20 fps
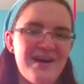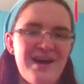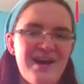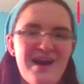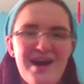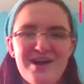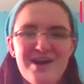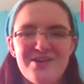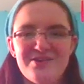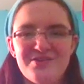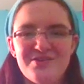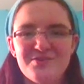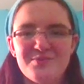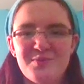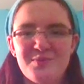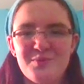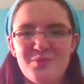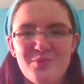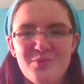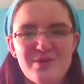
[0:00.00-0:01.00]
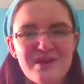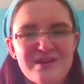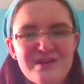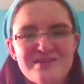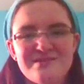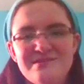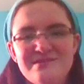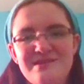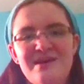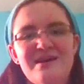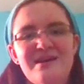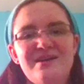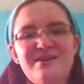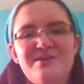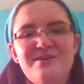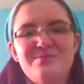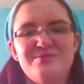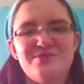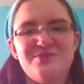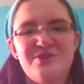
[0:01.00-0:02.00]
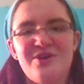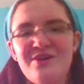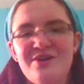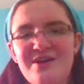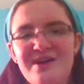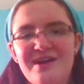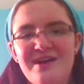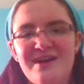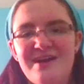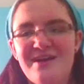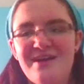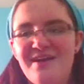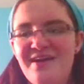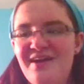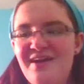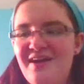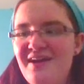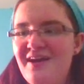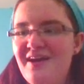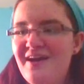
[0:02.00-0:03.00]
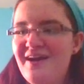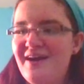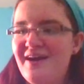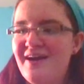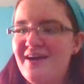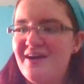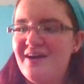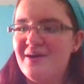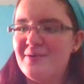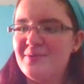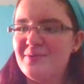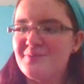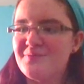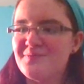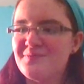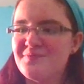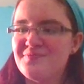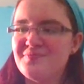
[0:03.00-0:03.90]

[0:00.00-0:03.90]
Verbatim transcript: I don't even remember what I said I'm sorry, um.